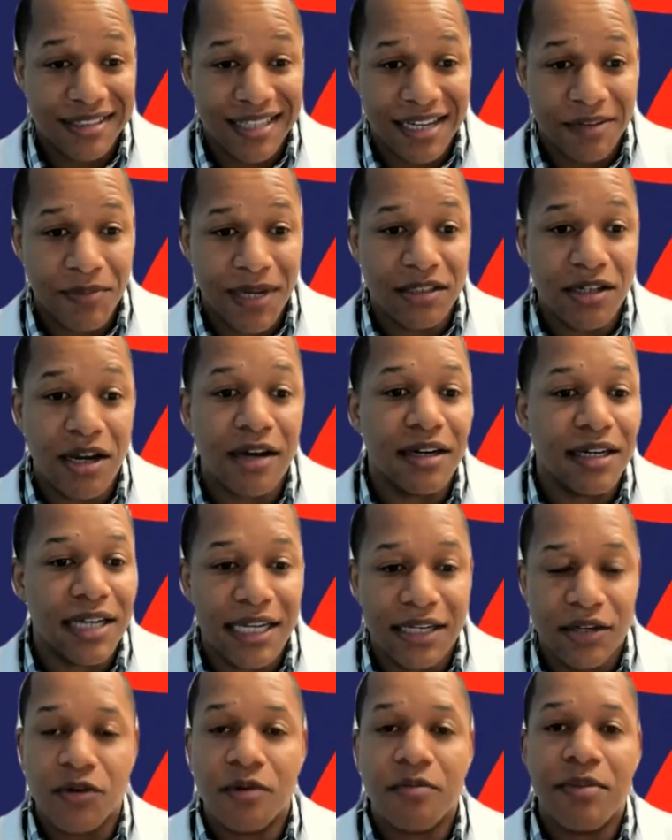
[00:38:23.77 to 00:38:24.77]
Like my daughter, they're
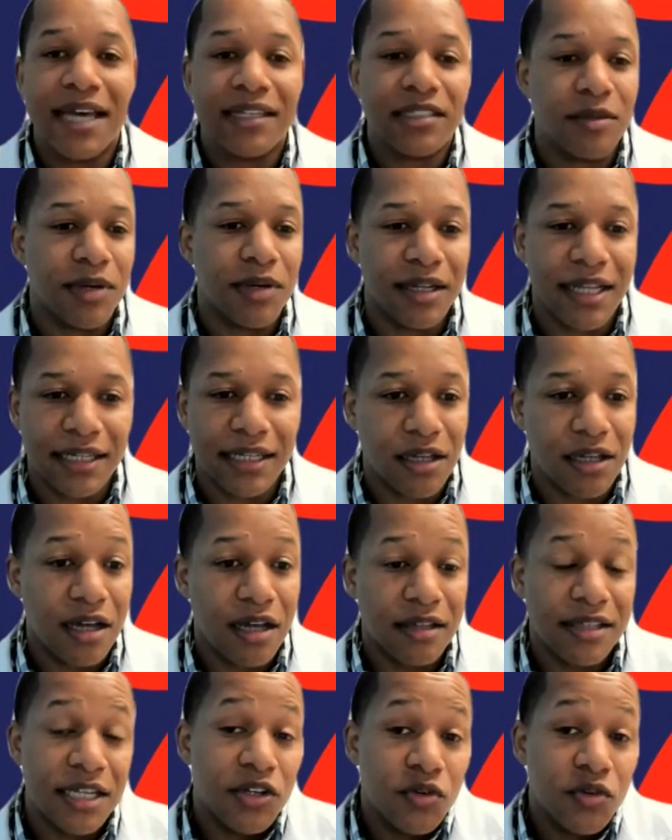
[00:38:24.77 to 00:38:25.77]
doing basketball. Like
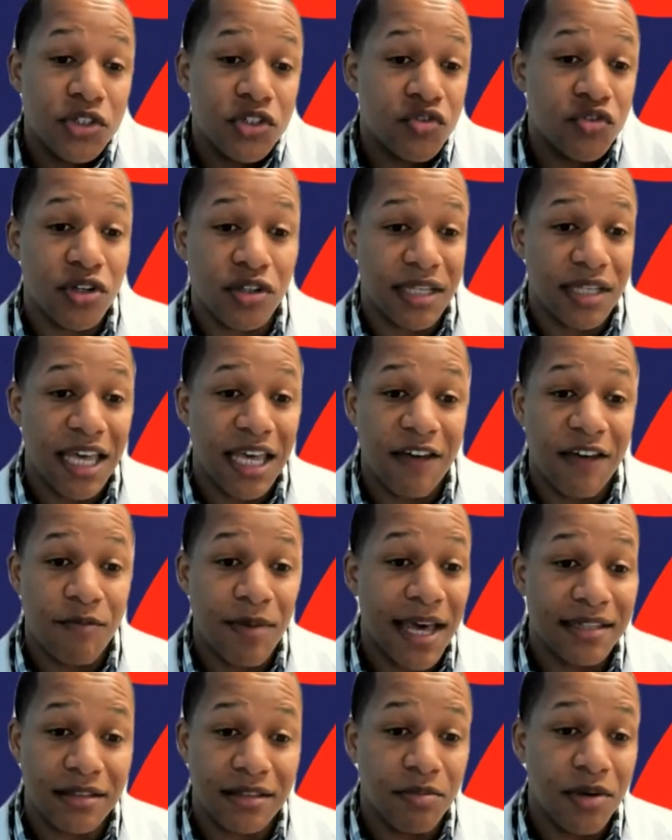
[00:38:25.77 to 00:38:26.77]
all they do is drills. They have
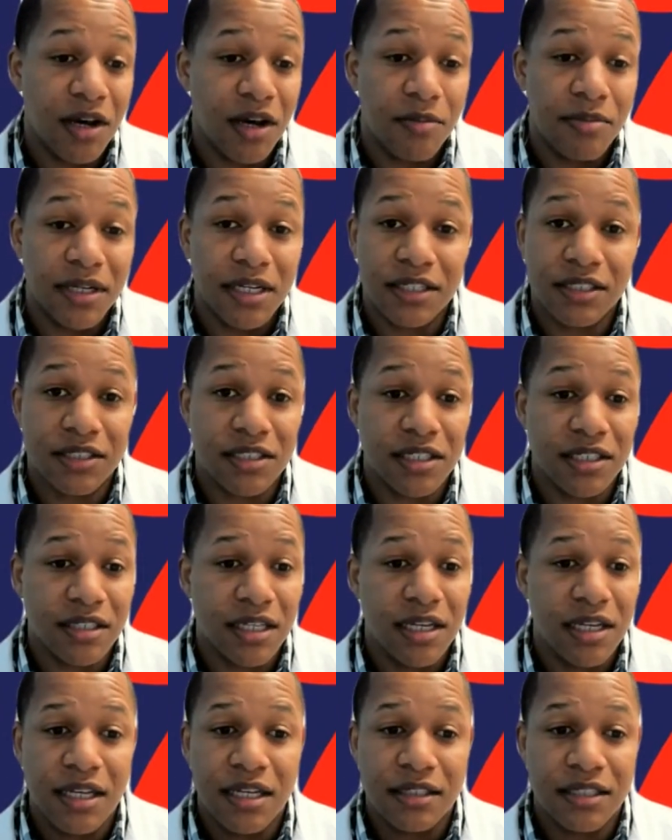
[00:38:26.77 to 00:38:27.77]
basketball, but it's just
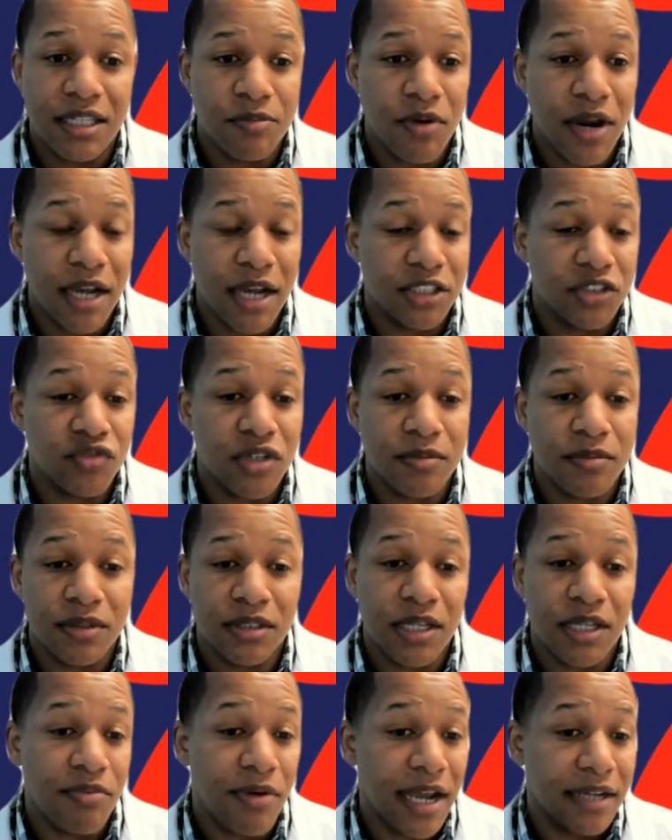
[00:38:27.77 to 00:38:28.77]
they practice dribbling,
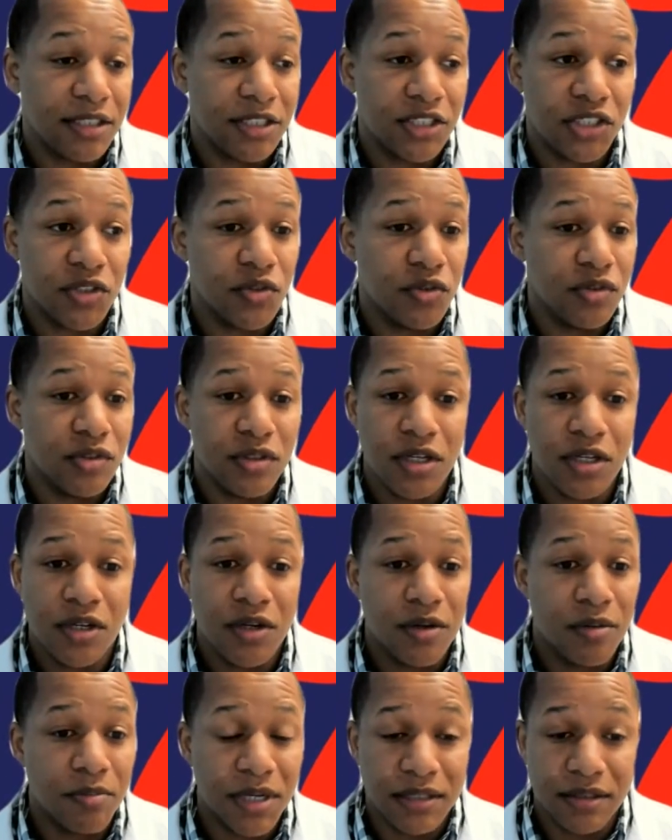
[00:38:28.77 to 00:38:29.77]
they practice shooting,
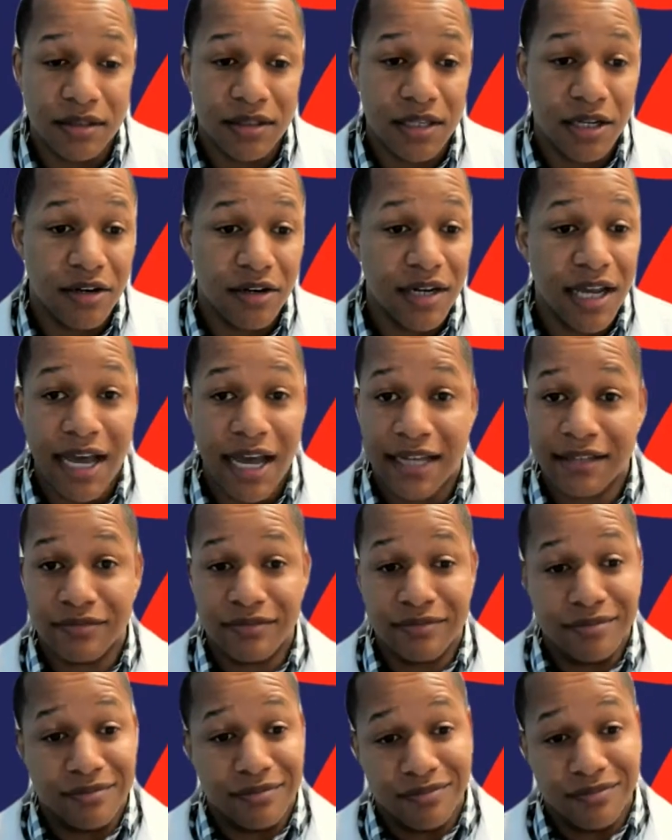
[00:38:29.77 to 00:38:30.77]
but they're not
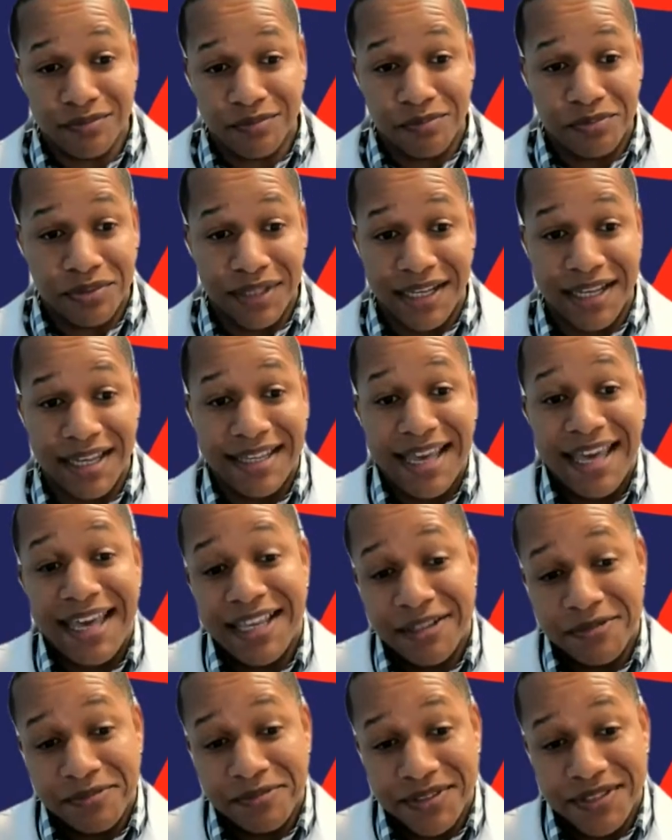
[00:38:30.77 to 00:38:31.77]
playing
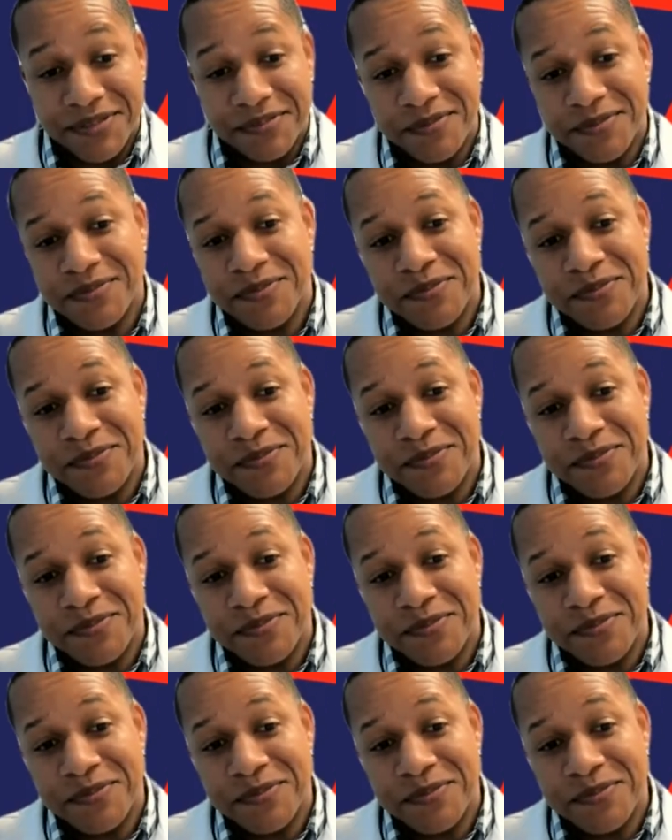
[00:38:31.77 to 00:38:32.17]
games.